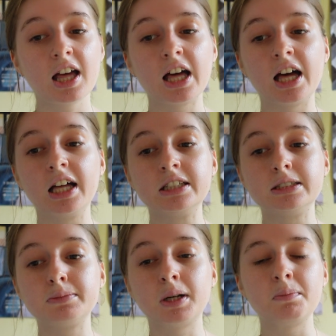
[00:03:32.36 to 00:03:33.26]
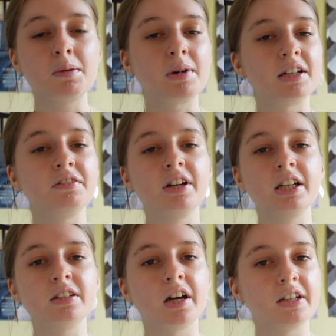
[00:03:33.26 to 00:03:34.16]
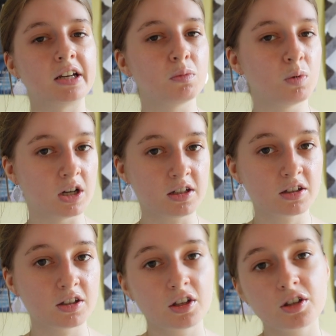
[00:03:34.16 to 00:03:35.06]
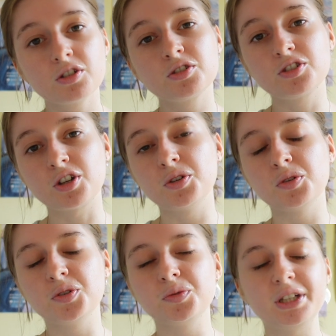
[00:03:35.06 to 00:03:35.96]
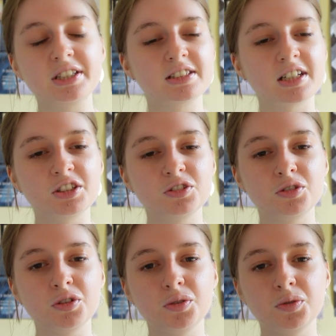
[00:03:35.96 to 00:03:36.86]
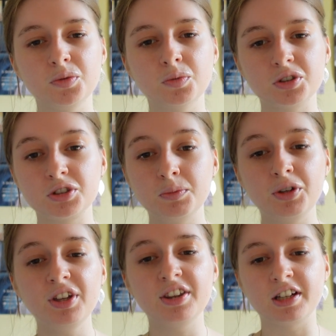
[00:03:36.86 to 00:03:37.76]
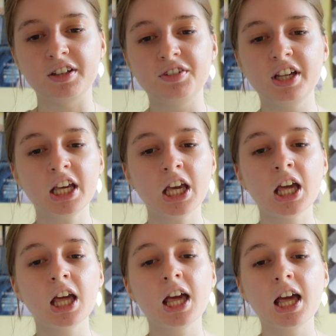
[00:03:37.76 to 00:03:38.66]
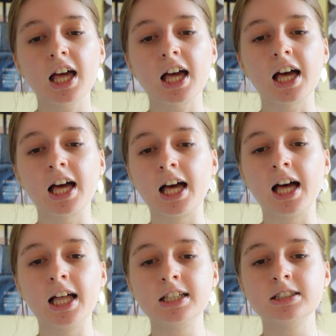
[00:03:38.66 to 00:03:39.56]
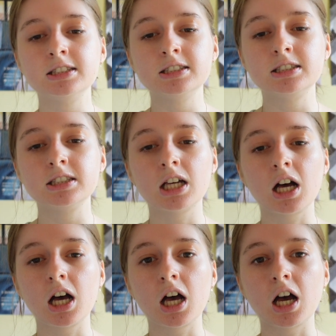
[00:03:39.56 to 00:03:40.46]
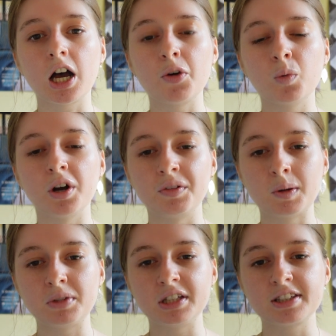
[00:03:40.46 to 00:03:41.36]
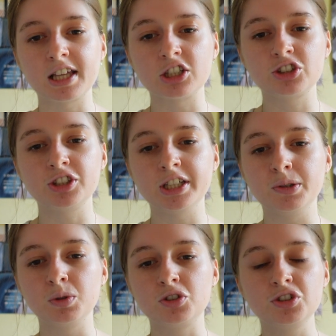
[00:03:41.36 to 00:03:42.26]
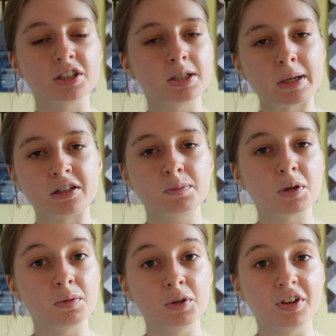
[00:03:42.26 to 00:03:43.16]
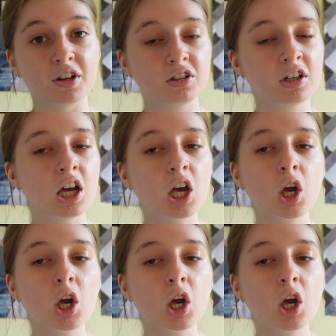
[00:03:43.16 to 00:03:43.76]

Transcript: and my mum had a really tiring day at work. So we decided to watch a movie that evening. And what I remember is that she was just about to put the movie on,